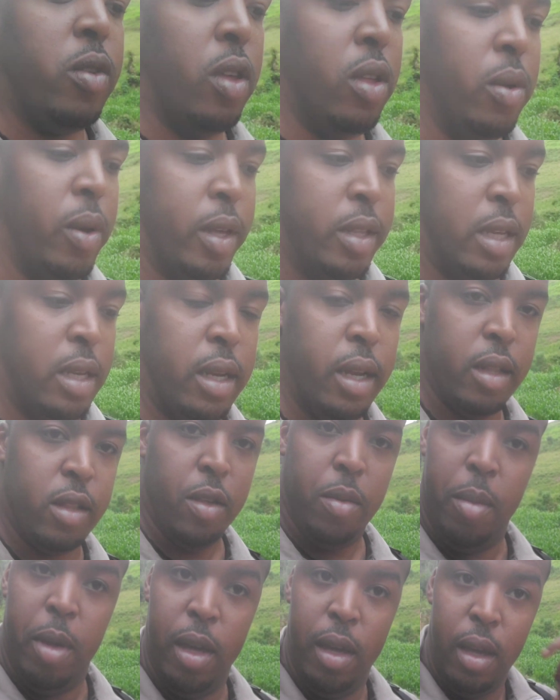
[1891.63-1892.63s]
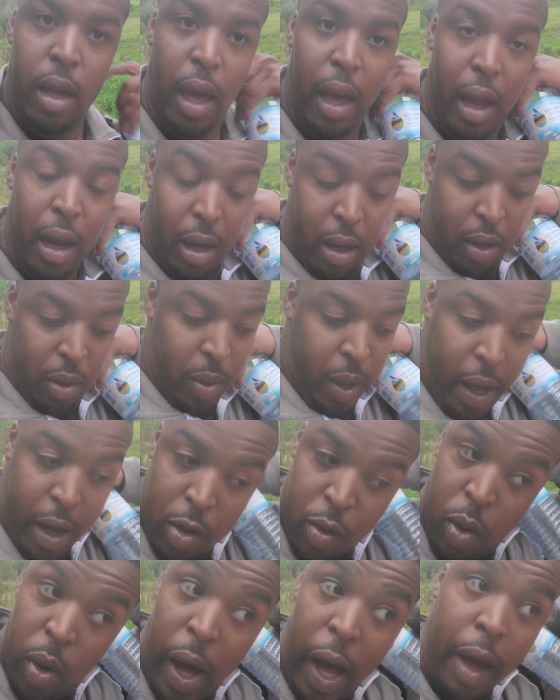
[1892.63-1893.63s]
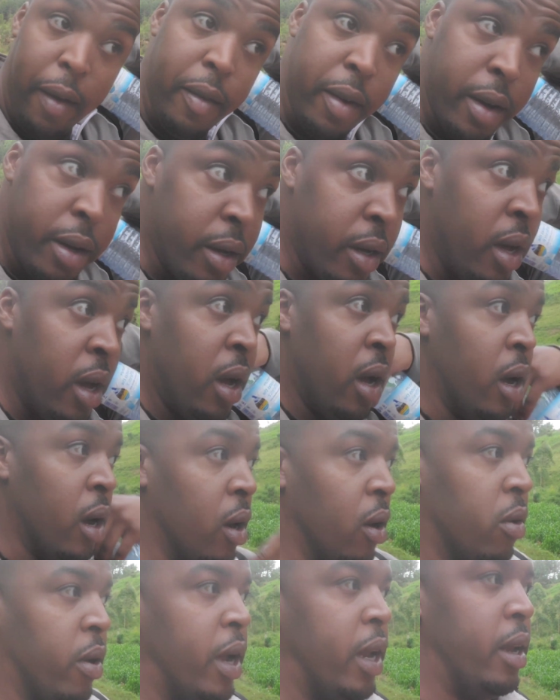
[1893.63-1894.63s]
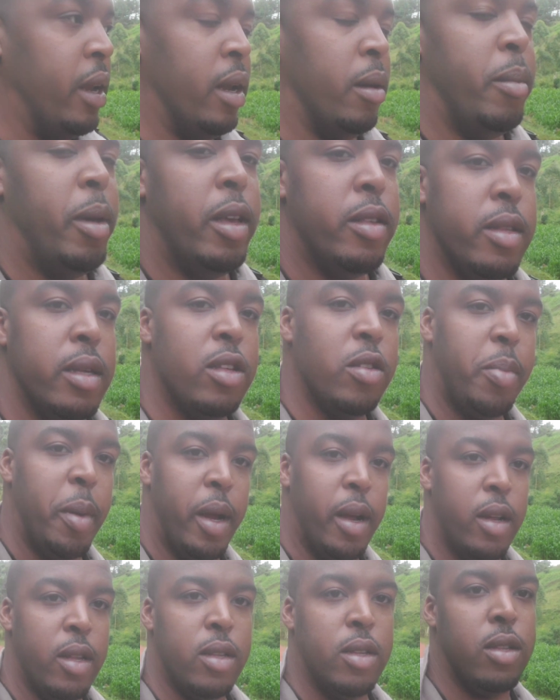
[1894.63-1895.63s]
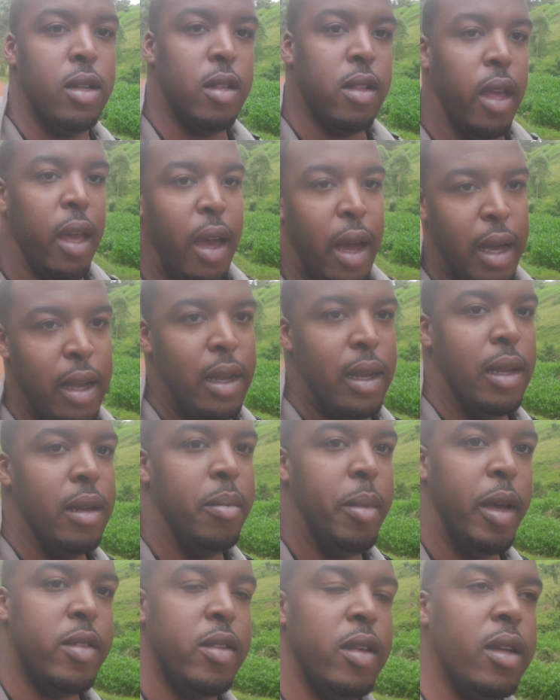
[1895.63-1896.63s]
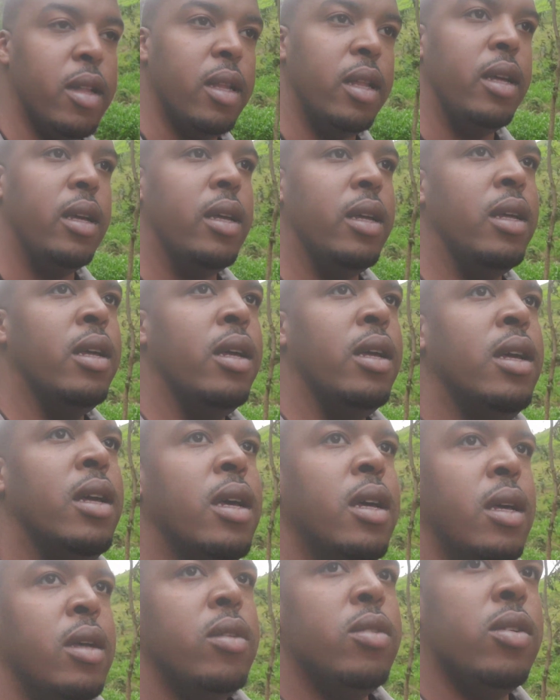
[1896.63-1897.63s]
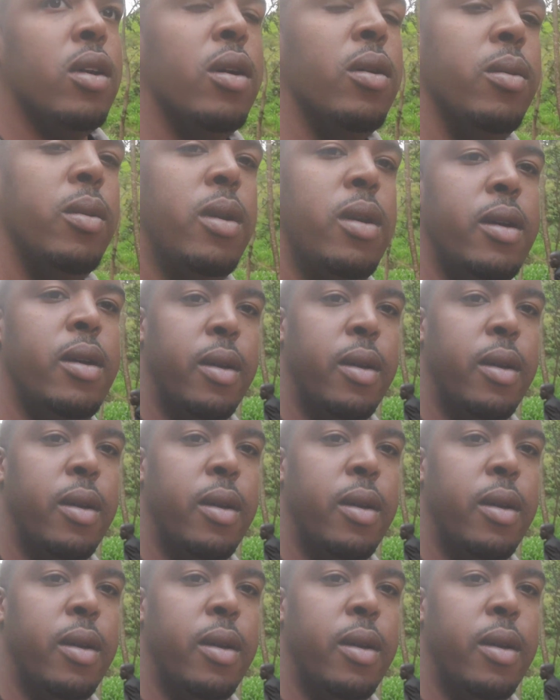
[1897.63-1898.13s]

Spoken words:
to you as he did to me, and you guys will have a great and amazing experience just like I did, basically. So,